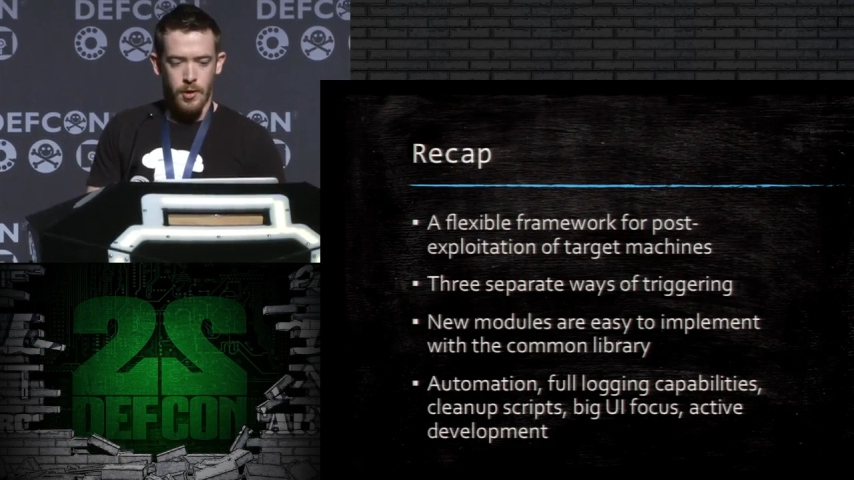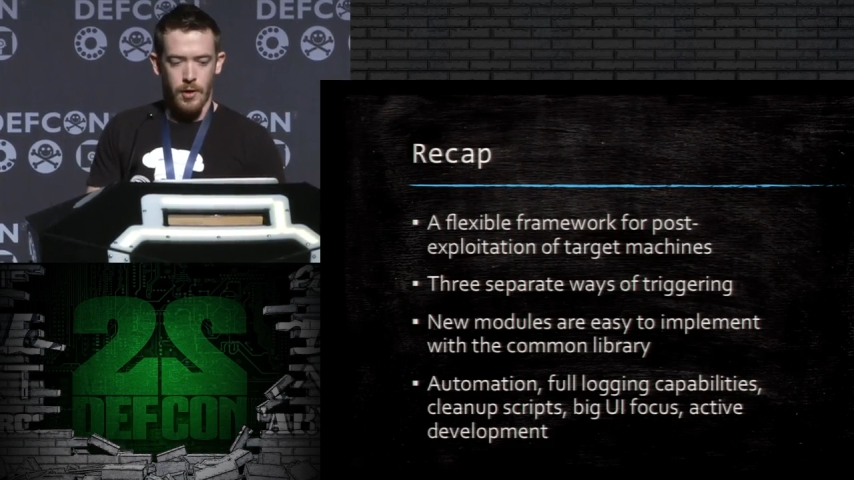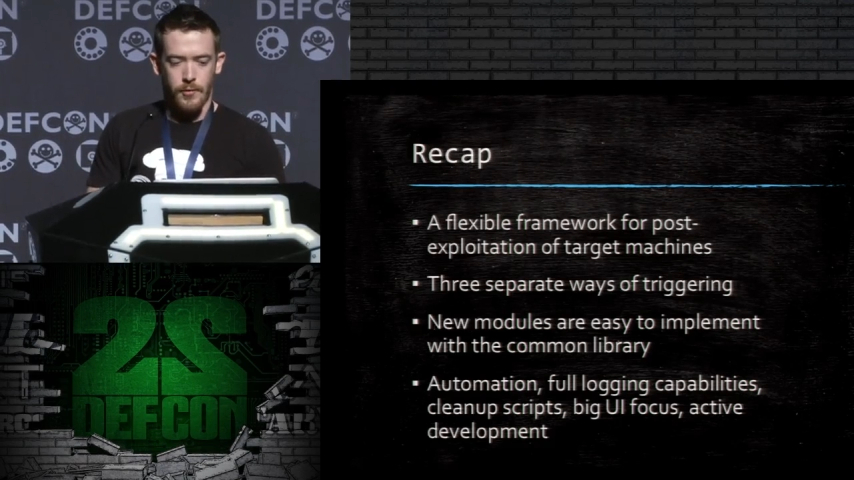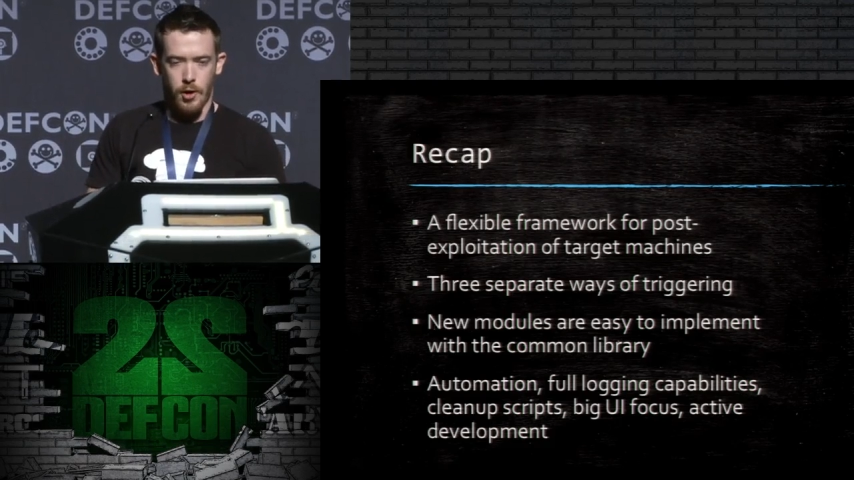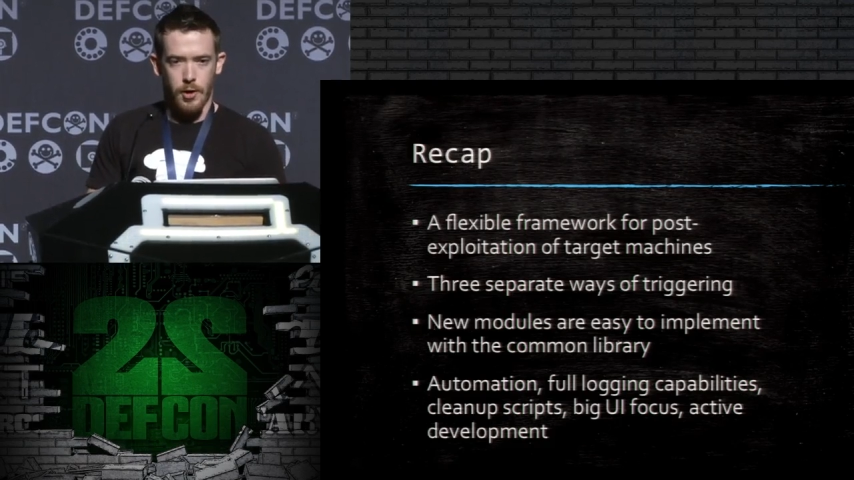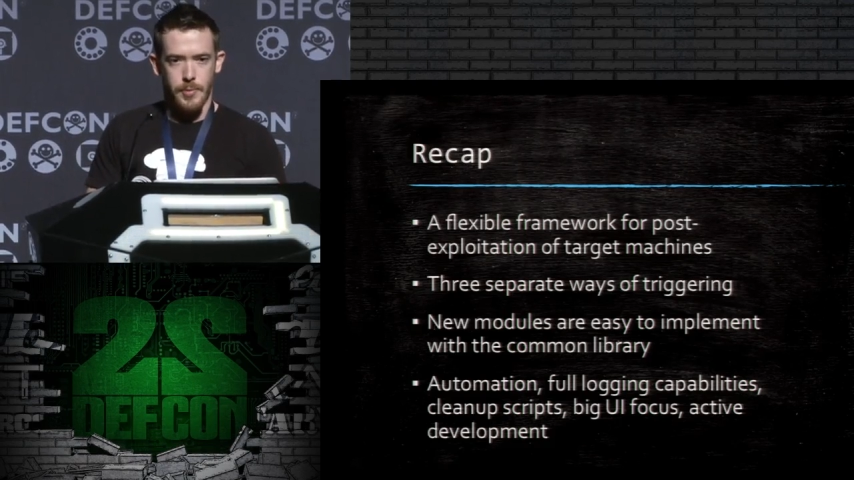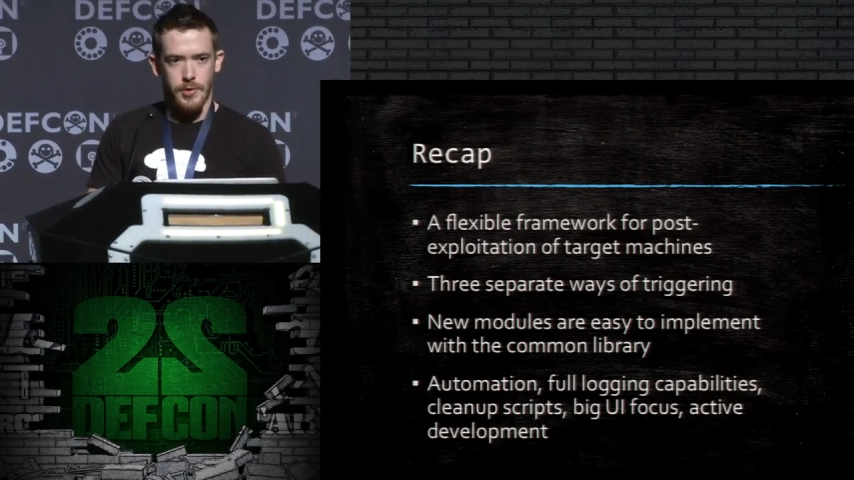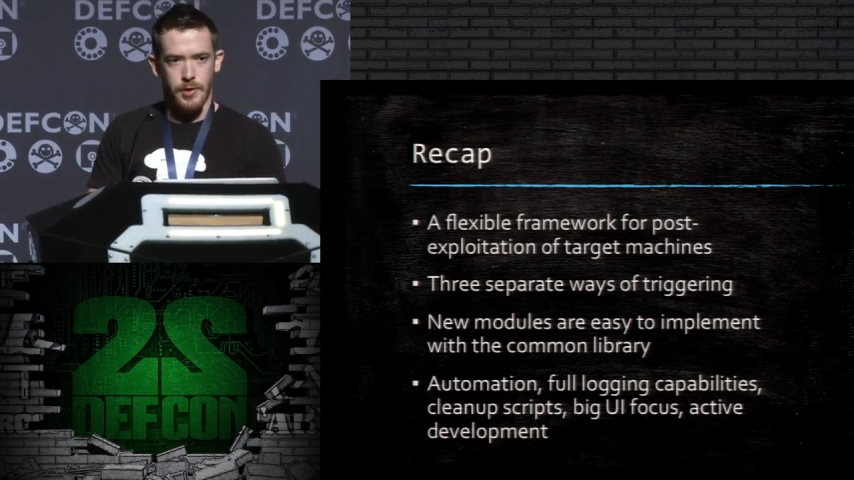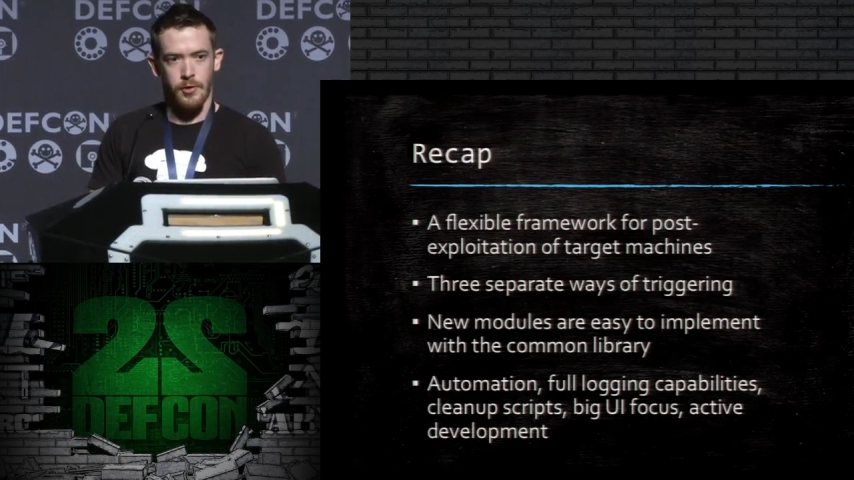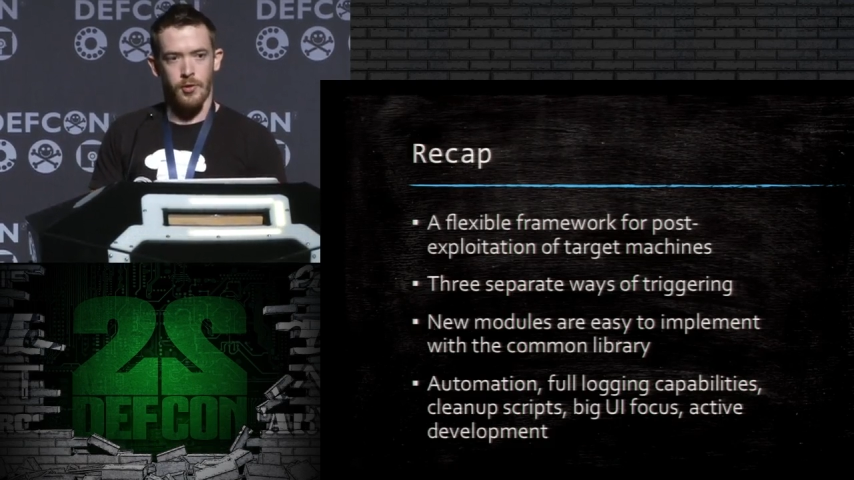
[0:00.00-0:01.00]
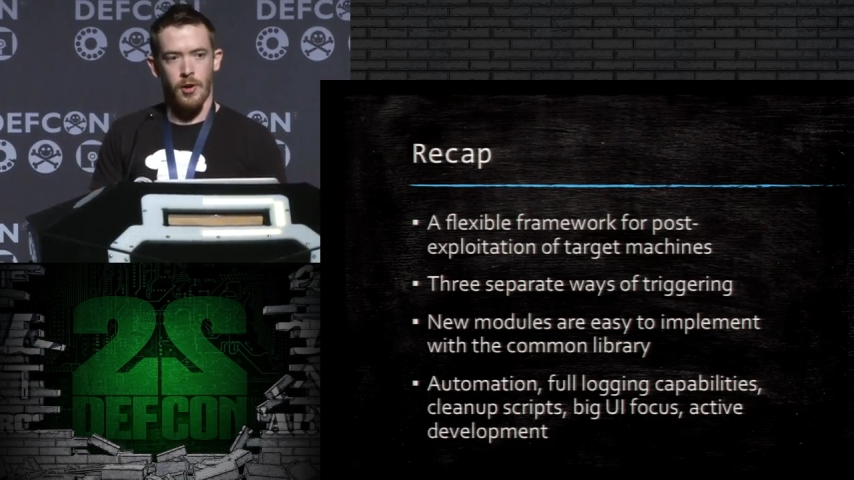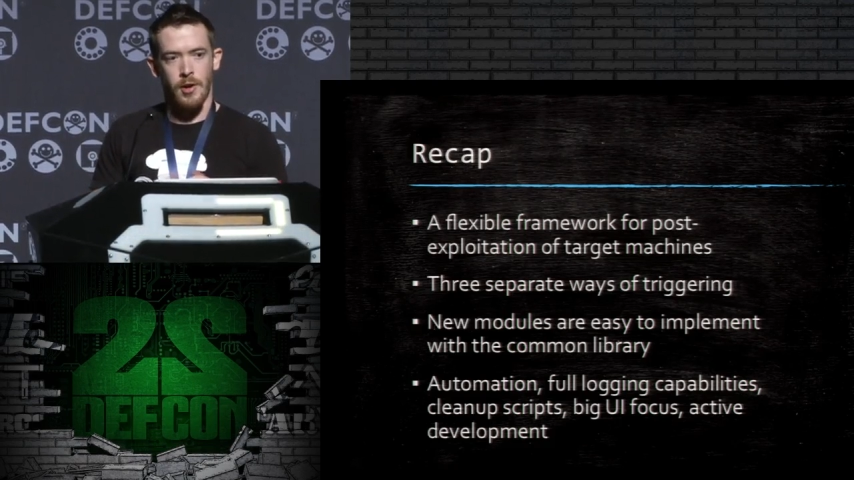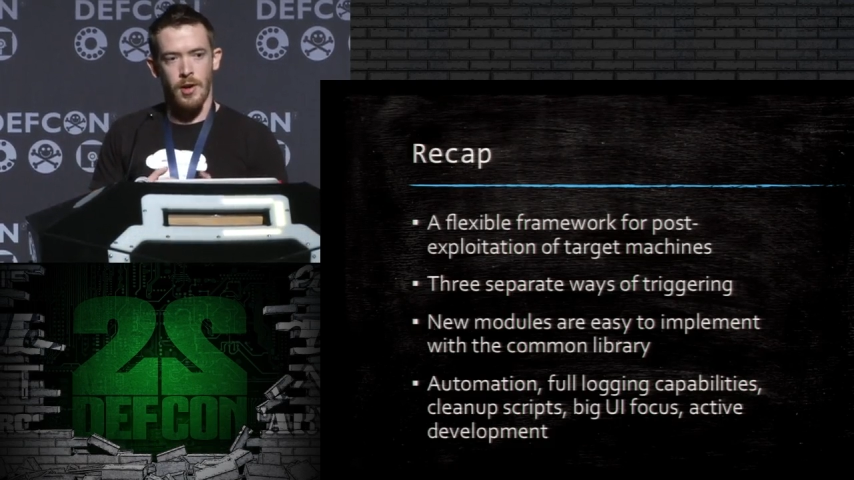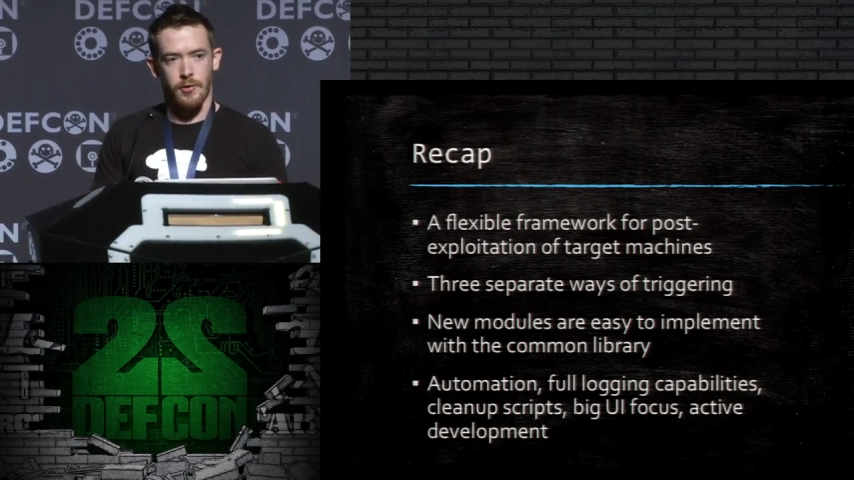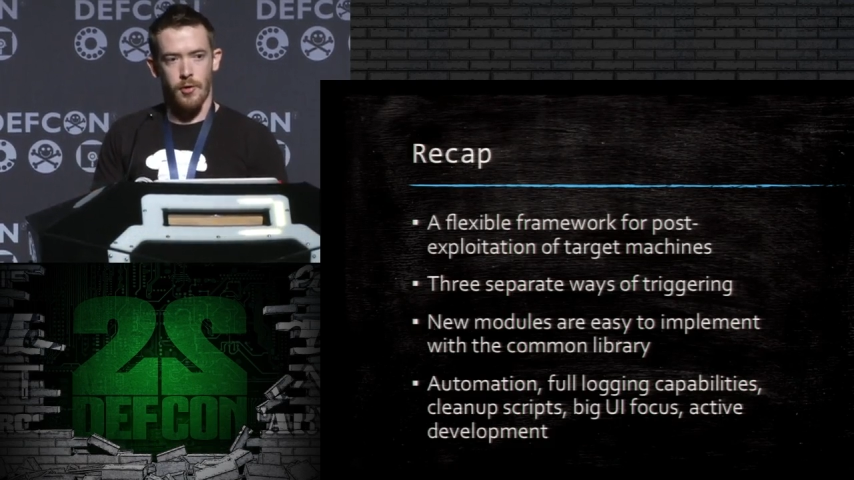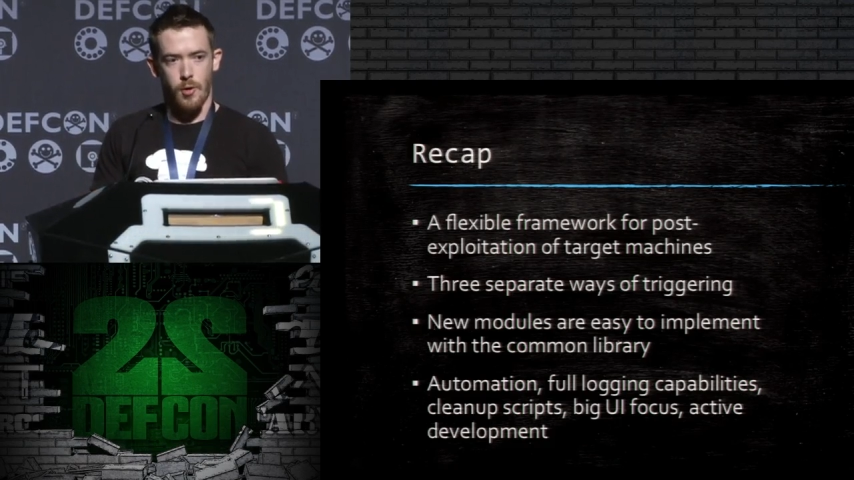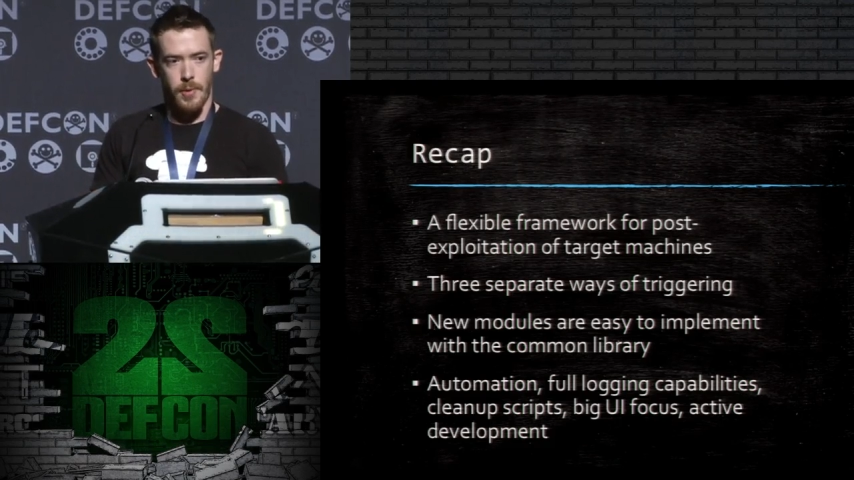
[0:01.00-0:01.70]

of target machines on an internal